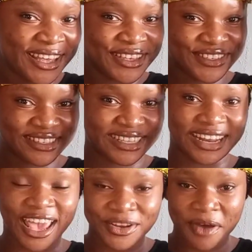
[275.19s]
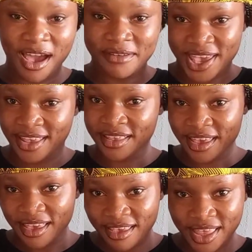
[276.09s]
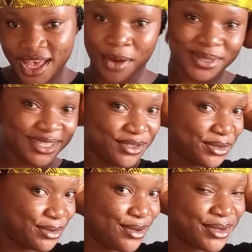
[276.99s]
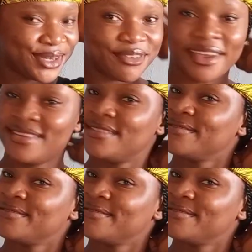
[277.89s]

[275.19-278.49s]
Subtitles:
Just that I don't have any outing to go, right?